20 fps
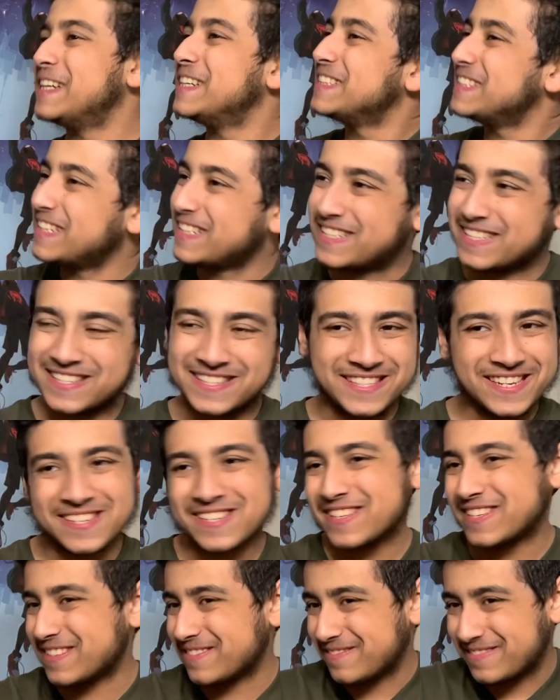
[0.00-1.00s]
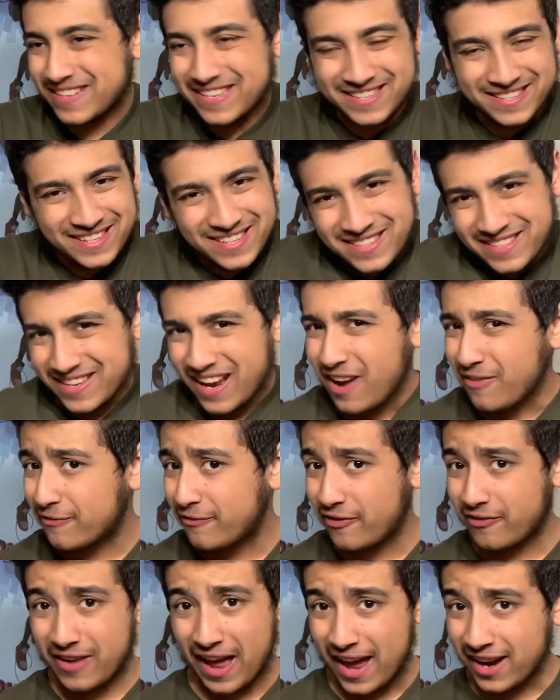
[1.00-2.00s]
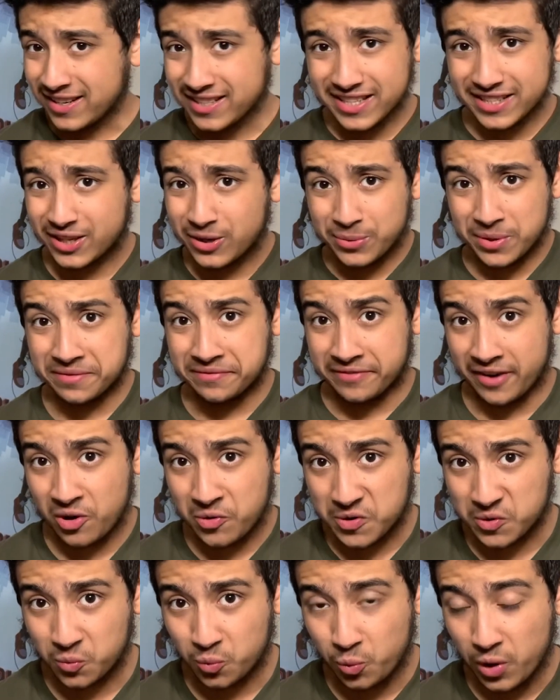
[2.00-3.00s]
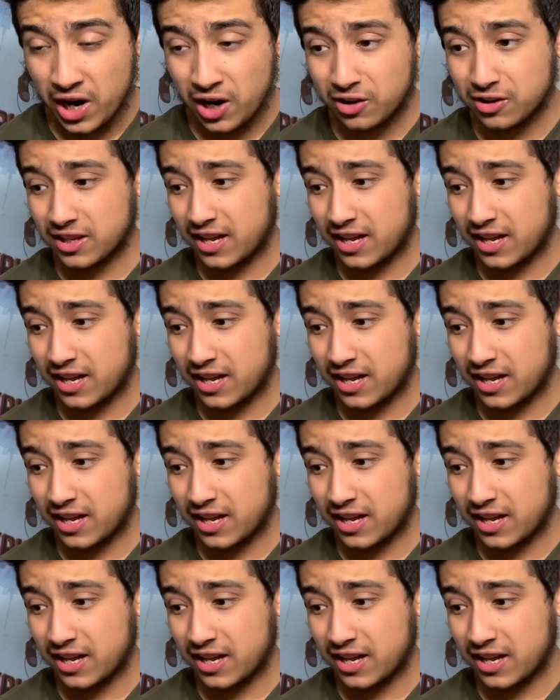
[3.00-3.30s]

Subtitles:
It's just not executed very well.